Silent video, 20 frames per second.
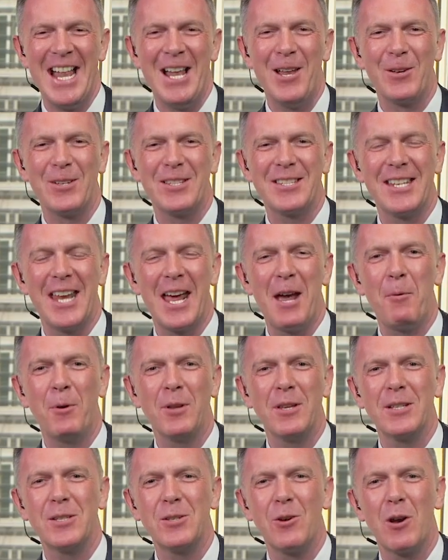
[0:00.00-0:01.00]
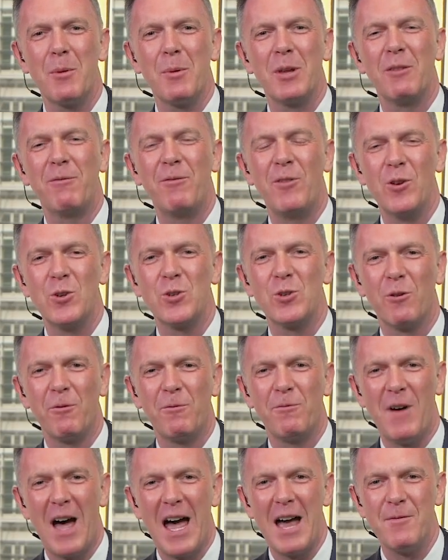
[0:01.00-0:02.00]
Look, today I wanted to talk about the future
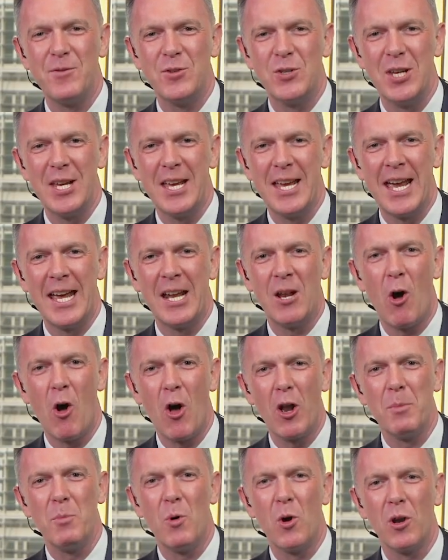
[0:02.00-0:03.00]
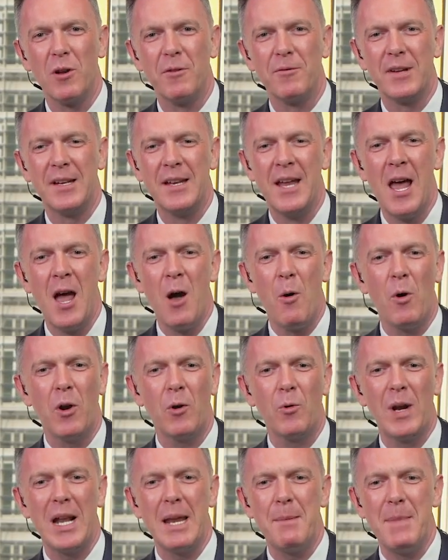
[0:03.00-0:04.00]
of 5G and automotive and what
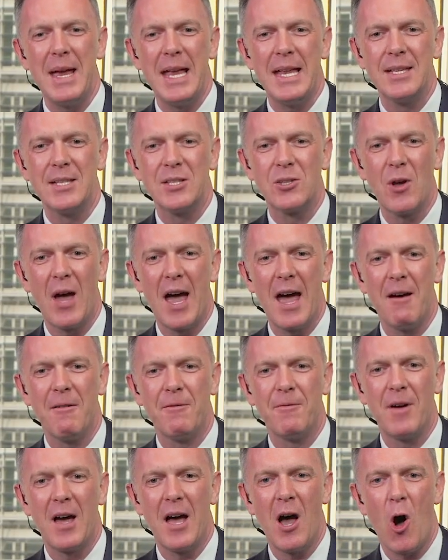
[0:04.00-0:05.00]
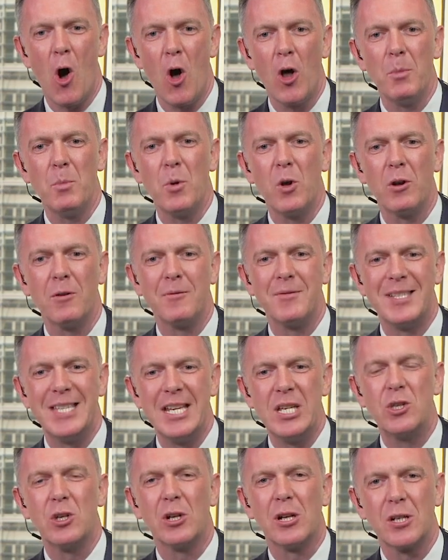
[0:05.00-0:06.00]
it really means to have automotive
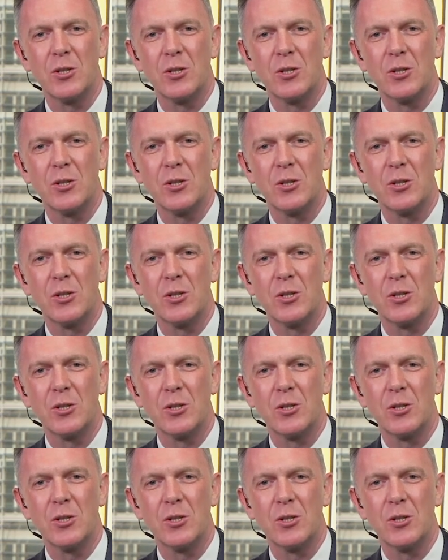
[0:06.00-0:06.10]
digital